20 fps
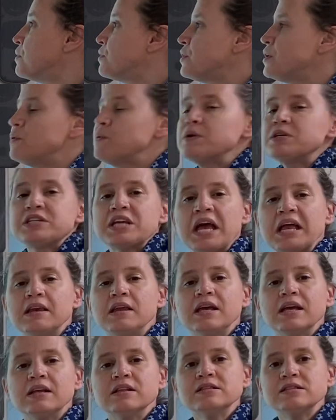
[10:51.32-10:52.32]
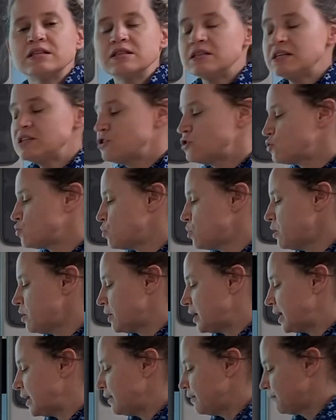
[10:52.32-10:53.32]
There were 10 kids in this
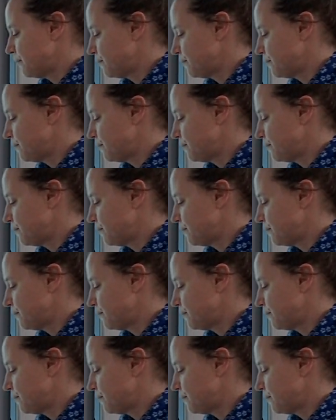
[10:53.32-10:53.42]
story.